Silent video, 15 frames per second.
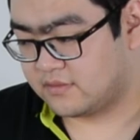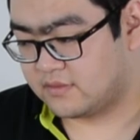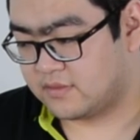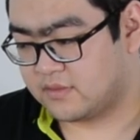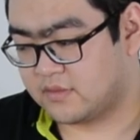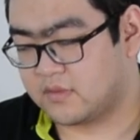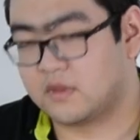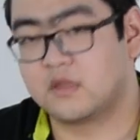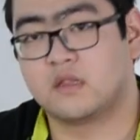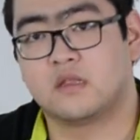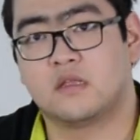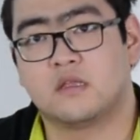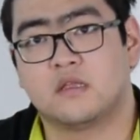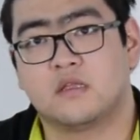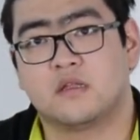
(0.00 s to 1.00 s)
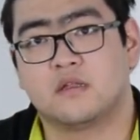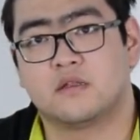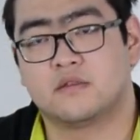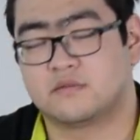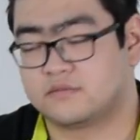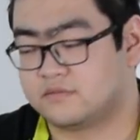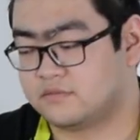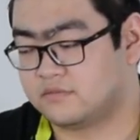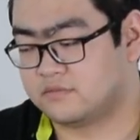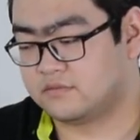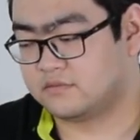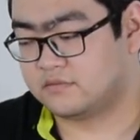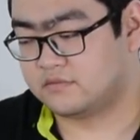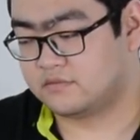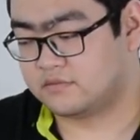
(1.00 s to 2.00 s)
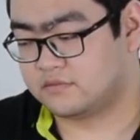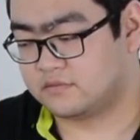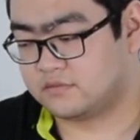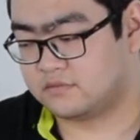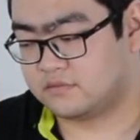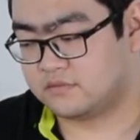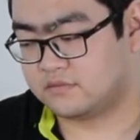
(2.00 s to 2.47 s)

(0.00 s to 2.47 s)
(silence)